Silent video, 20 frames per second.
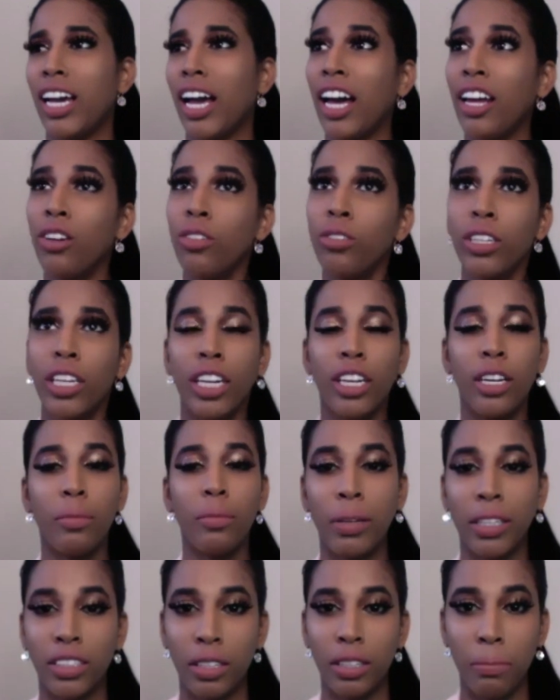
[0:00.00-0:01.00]
I don't care
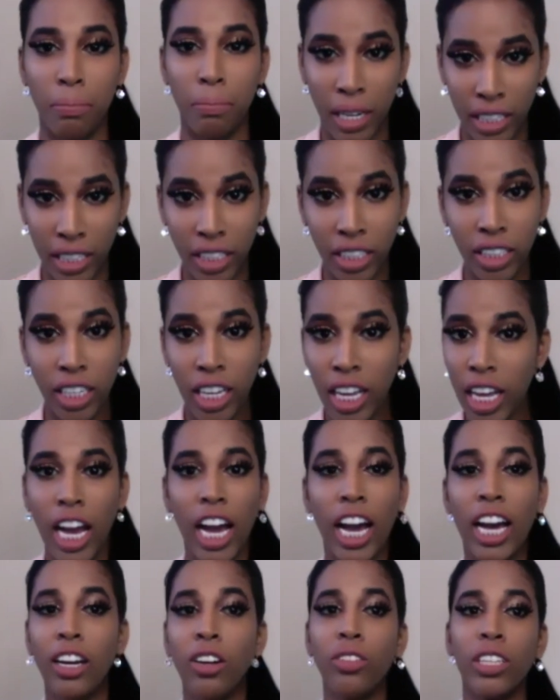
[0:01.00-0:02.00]
about the money.
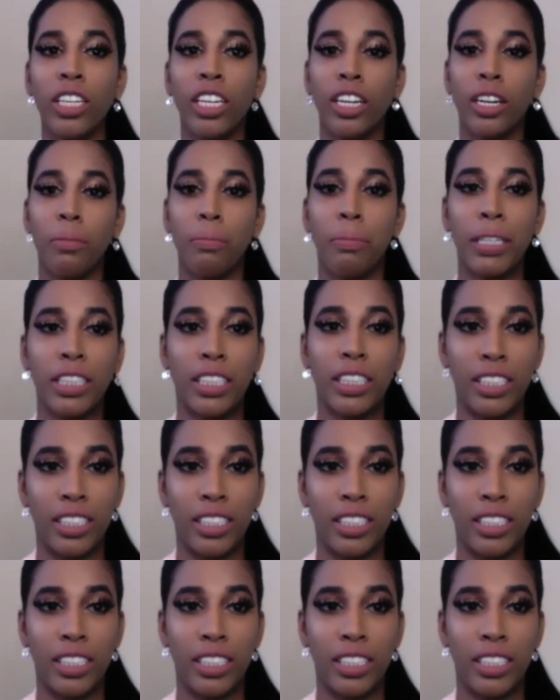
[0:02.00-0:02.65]
I don't care about the